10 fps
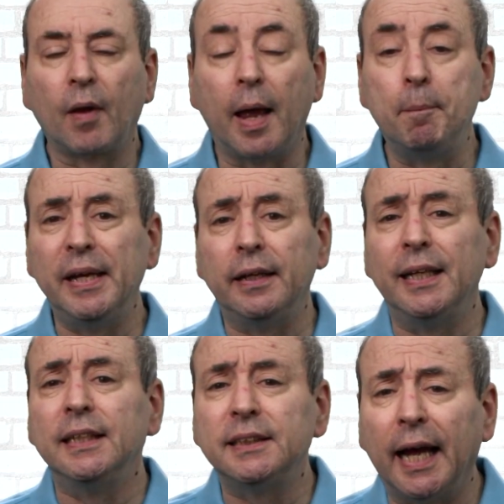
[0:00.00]
A bit
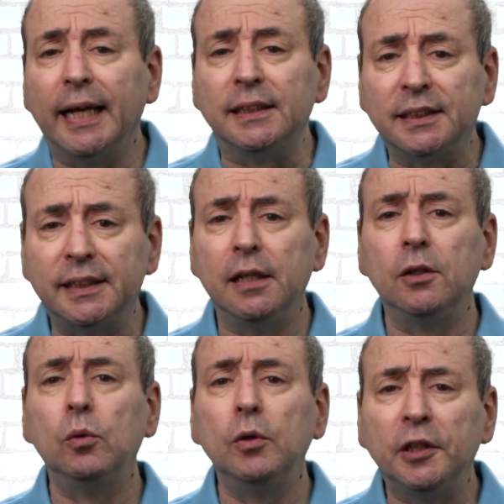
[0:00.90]
is a
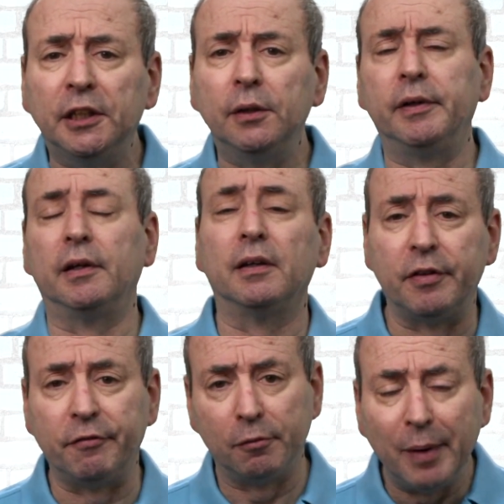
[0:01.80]
single unit of
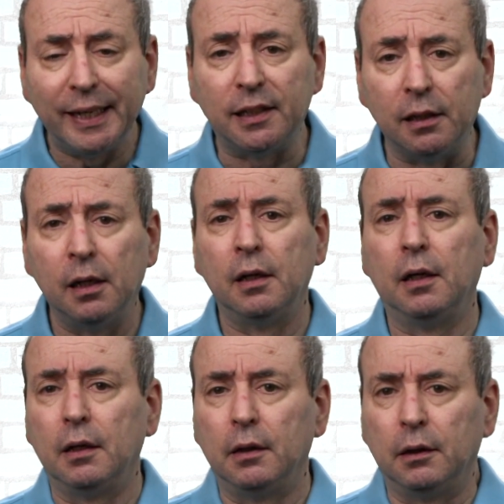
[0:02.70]
information.
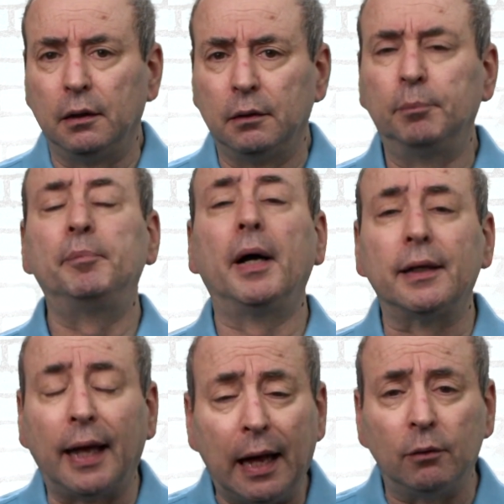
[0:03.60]

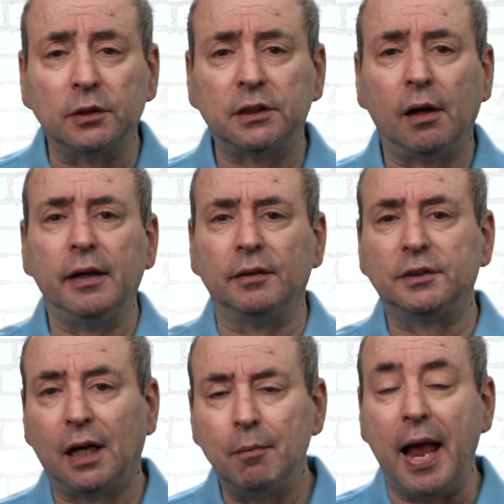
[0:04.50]
But outside of
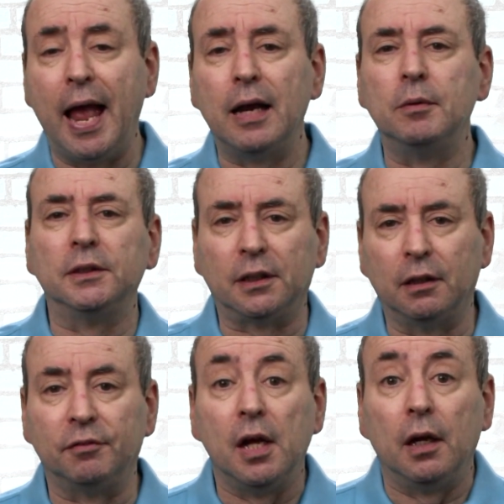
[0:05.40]
some elements
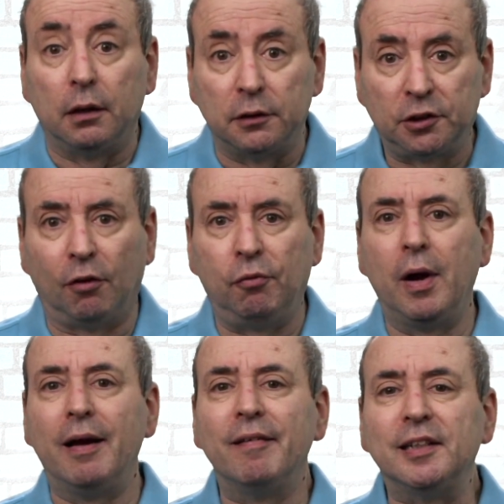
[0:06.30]
of
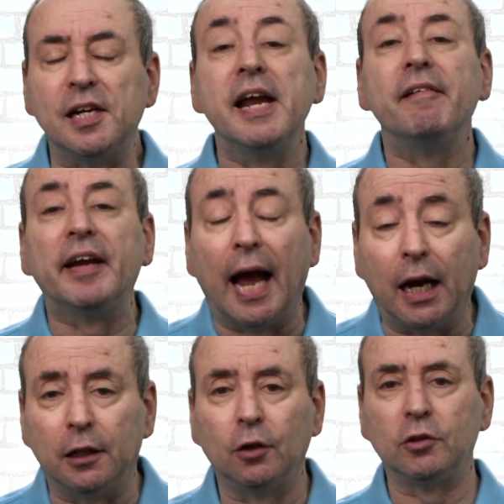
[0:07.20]
software engineering
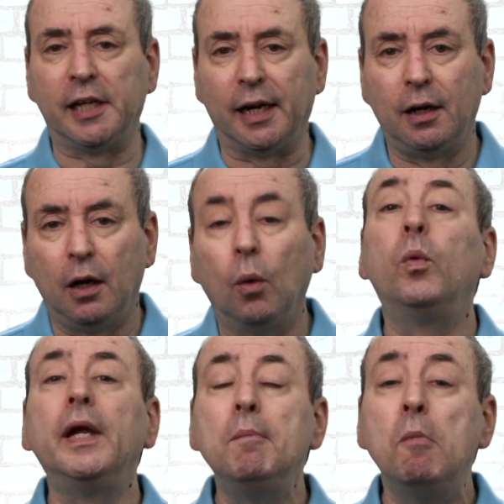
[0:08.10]
and logic,
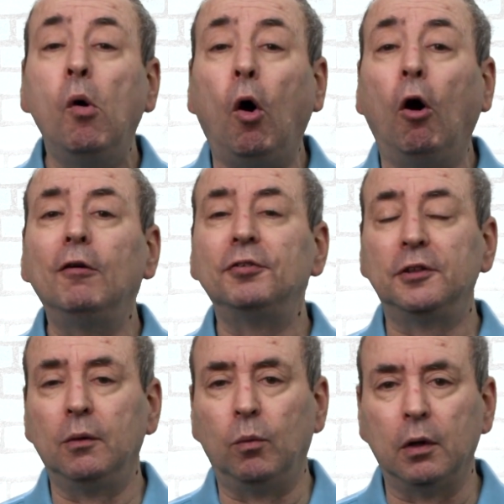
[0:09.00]
we more
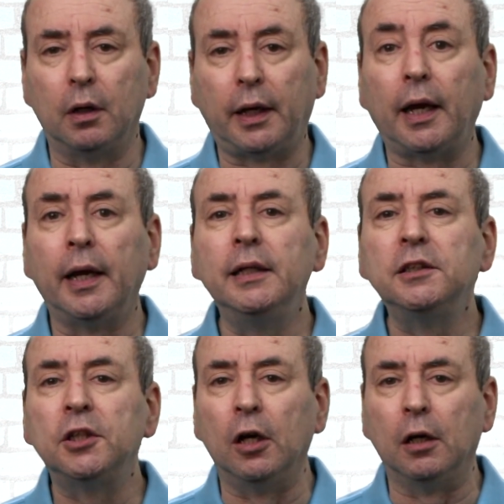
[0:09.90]
often work in
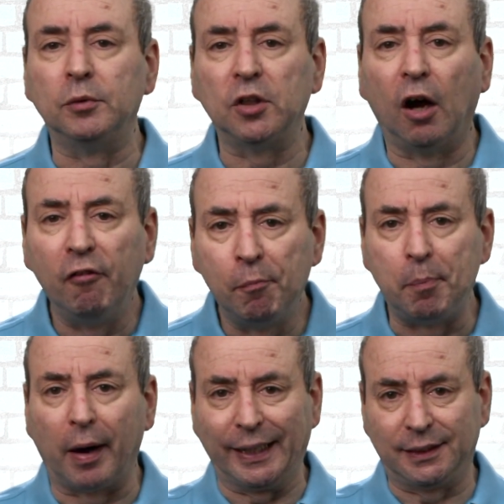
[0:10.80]
terms of
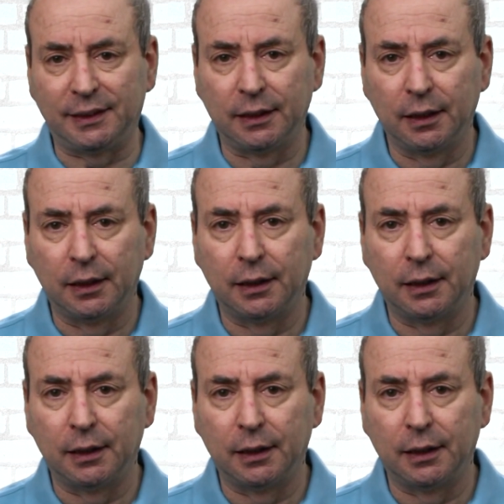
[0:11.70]
bytes.